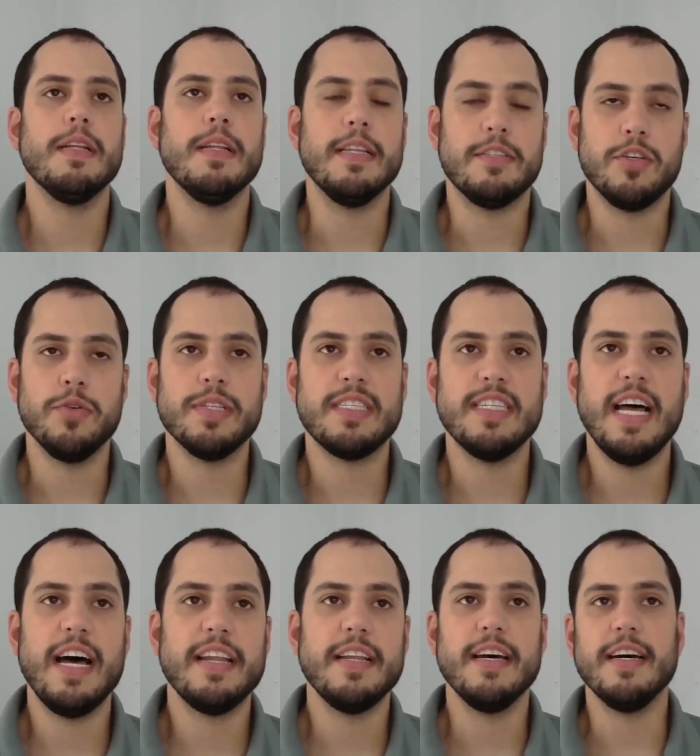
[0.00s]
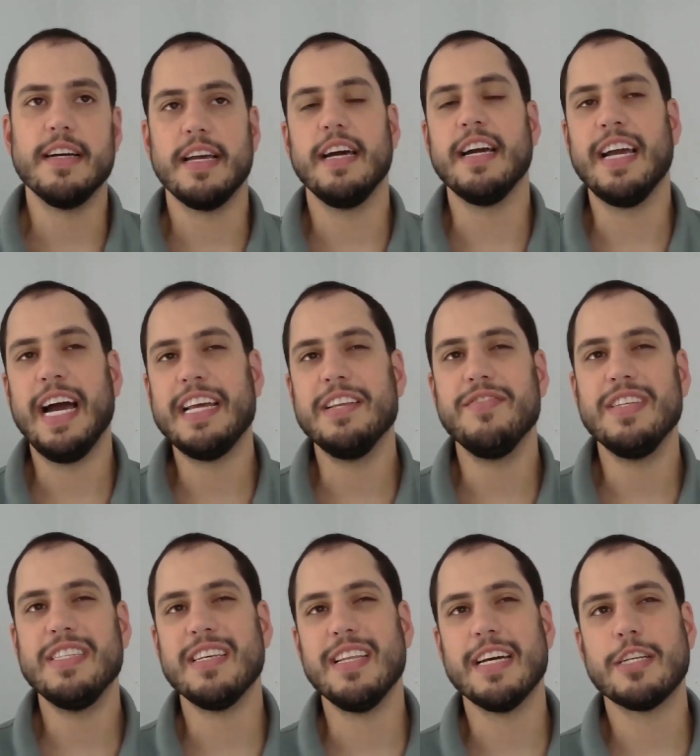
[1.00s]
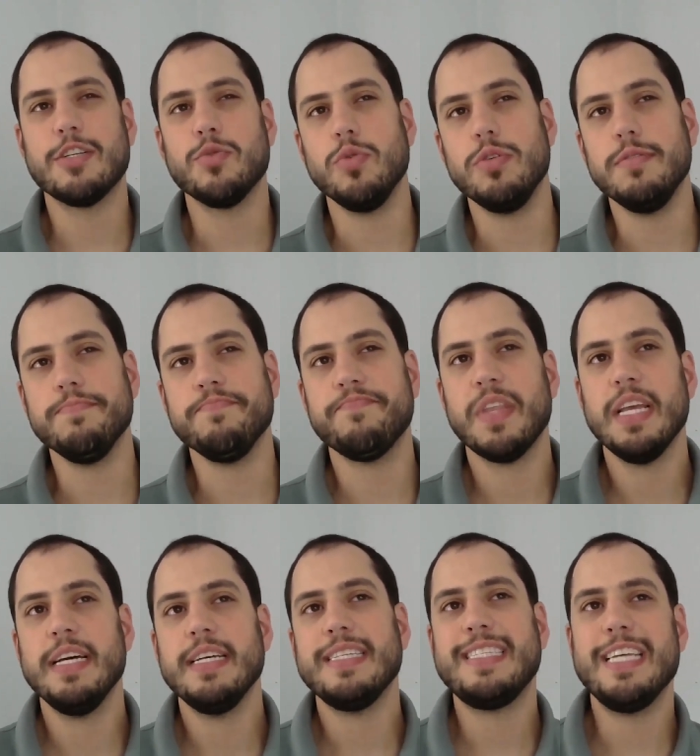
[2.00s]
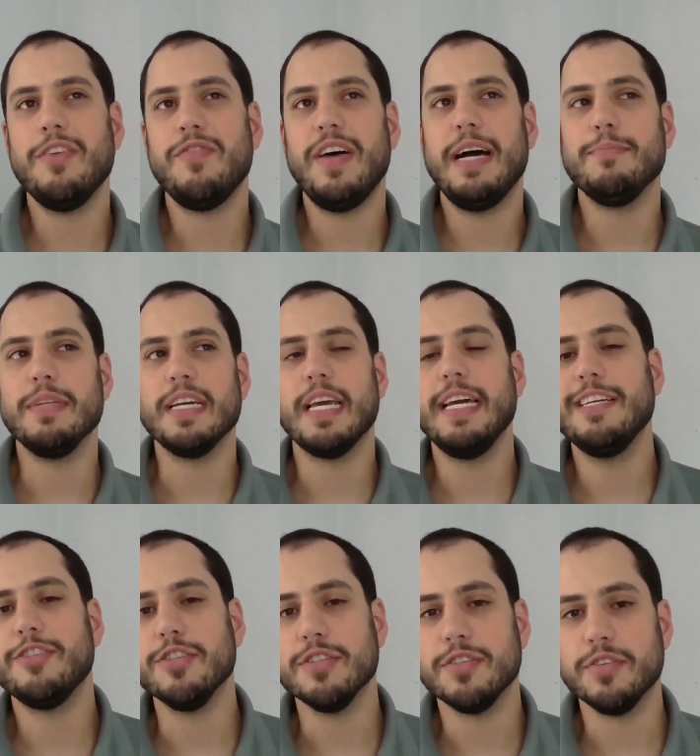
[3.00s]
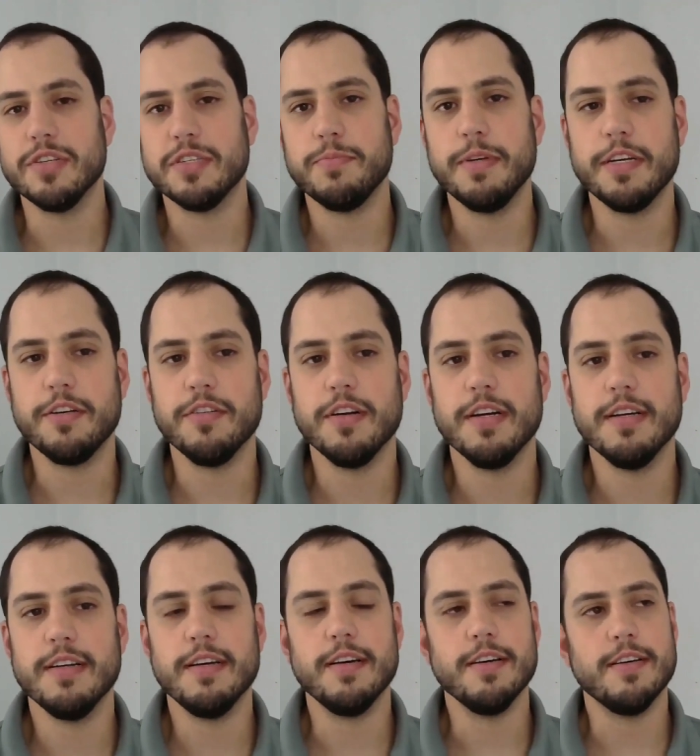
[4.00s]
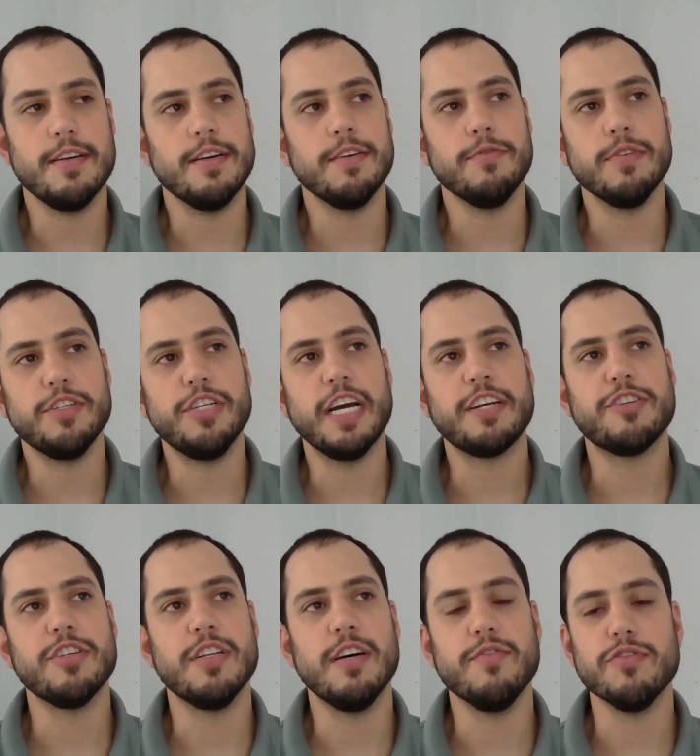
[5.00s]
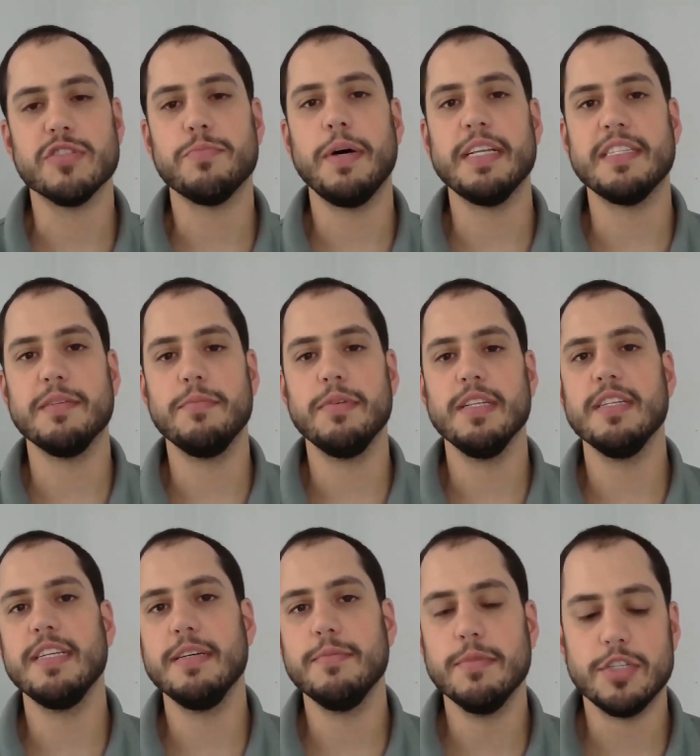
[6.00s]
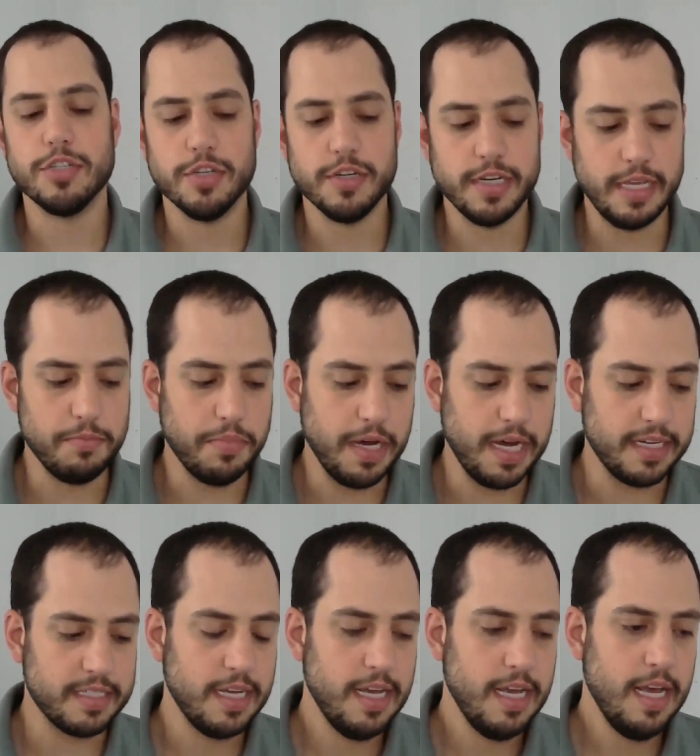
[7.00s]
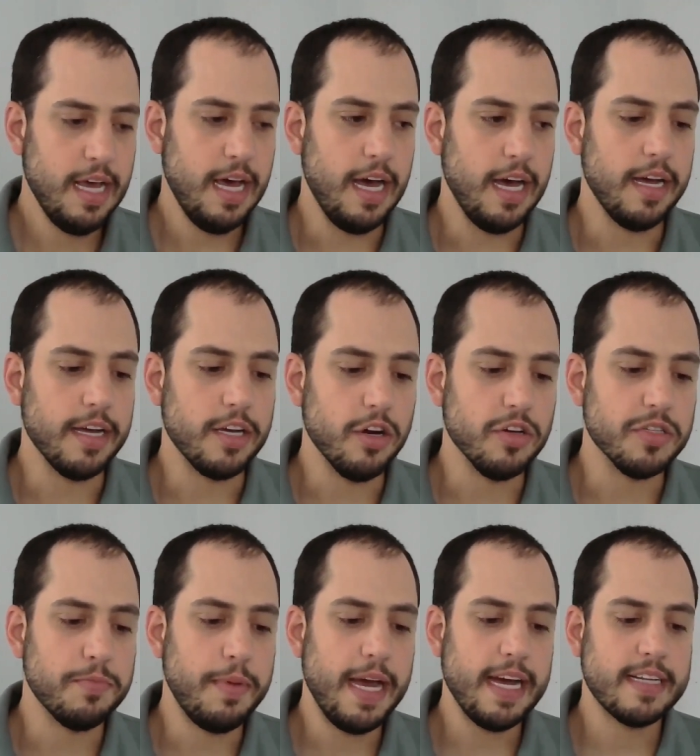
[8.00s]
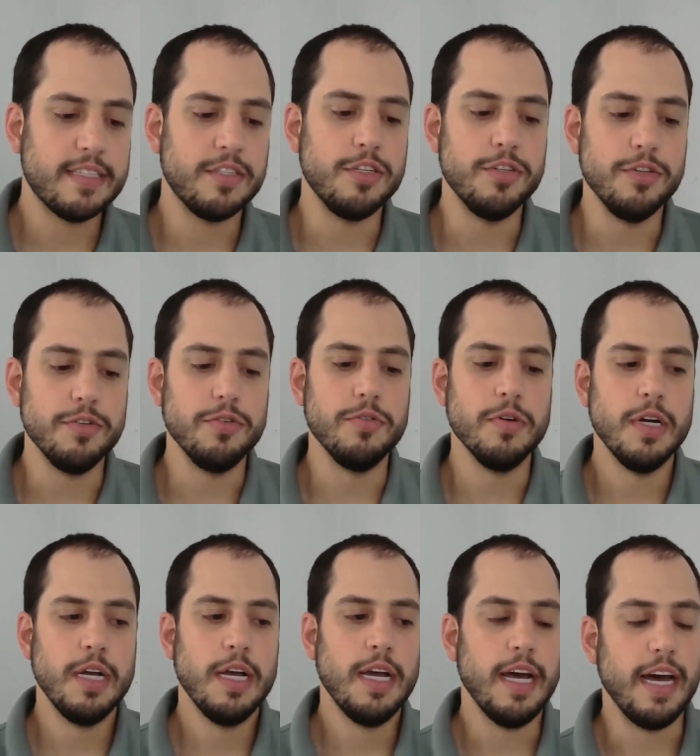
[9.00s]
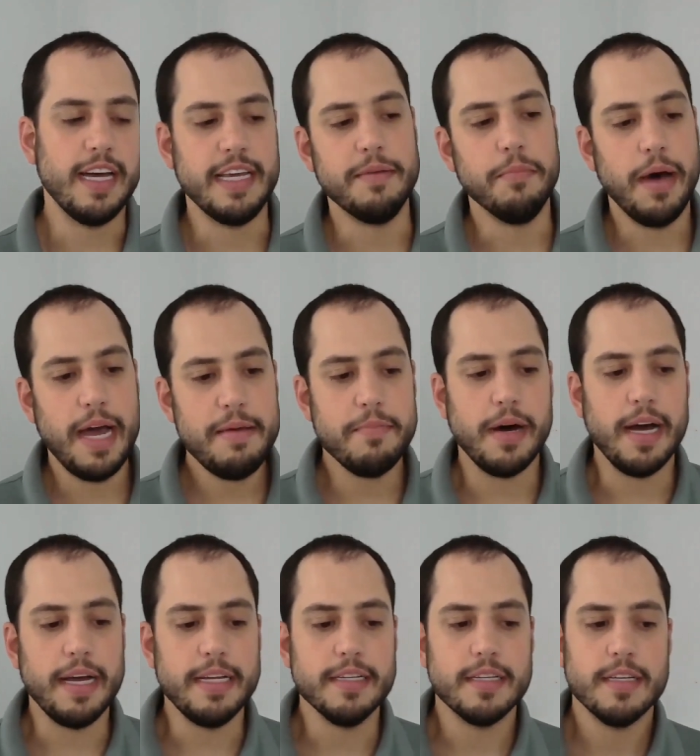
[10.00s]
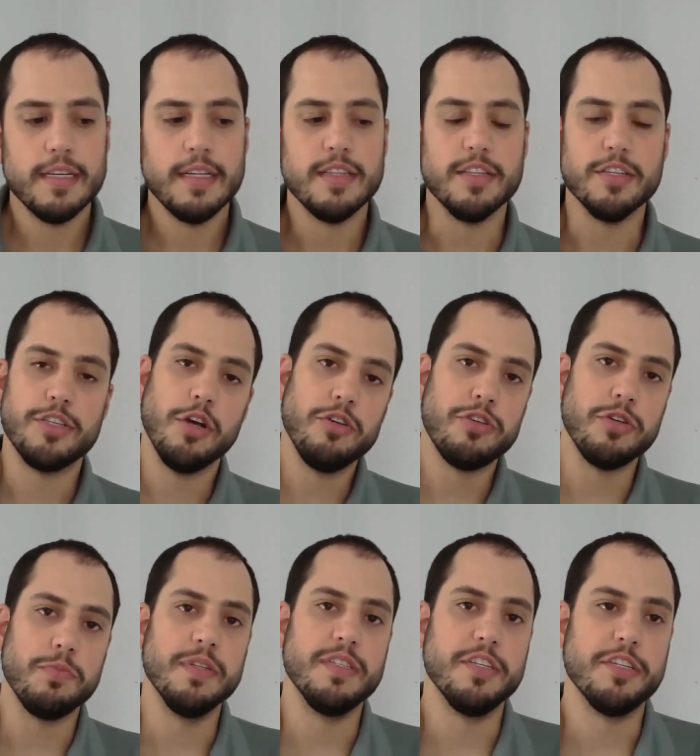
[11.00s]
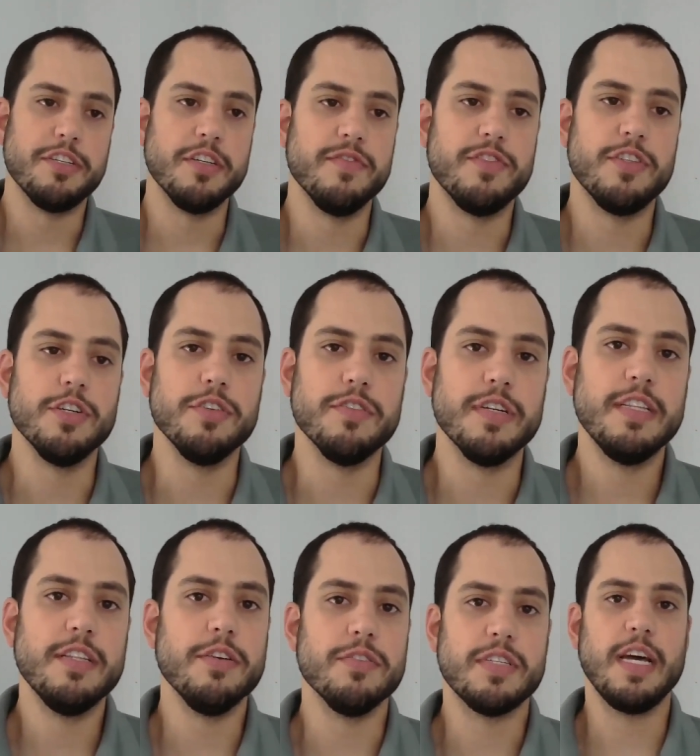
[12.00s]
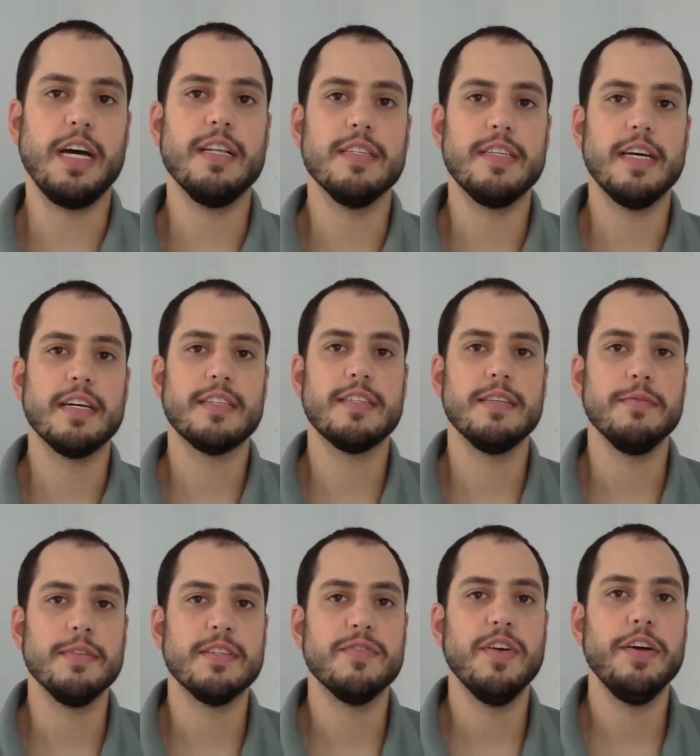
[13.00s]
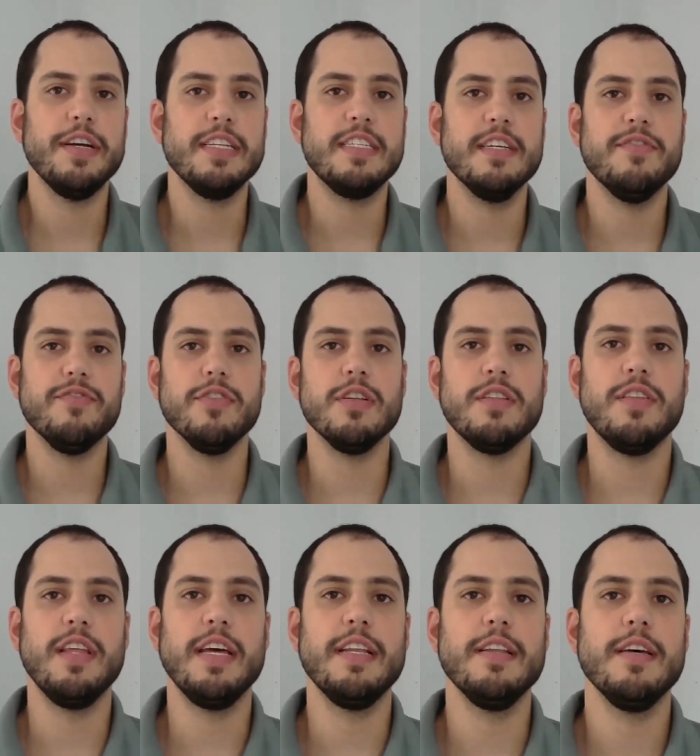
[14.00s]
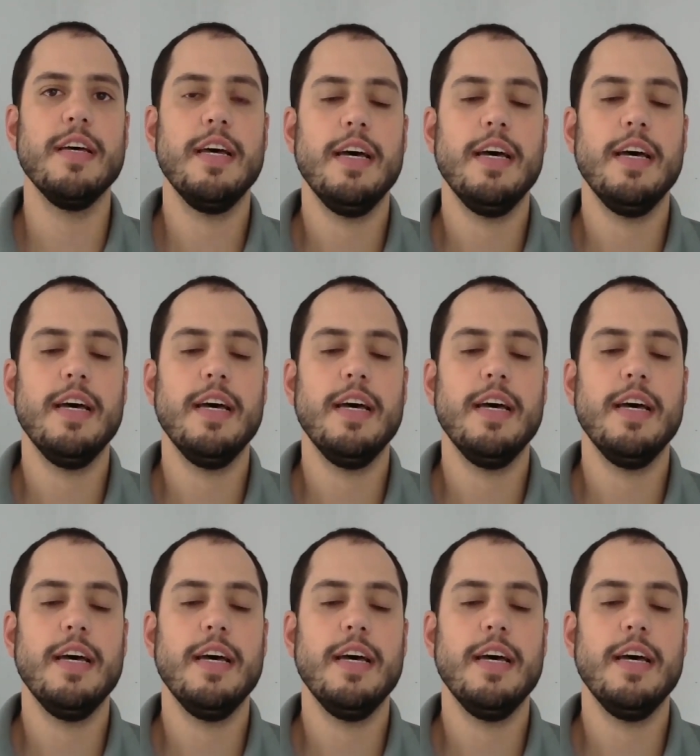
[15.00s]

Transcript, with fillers: it, so it's not a, a kind of intellectual self abdication, so to speak, or a, a, rejection of responsibility and maturity, but uh, it goes back to, uh, in my mind, the social position of children in those contexts. And it's very different than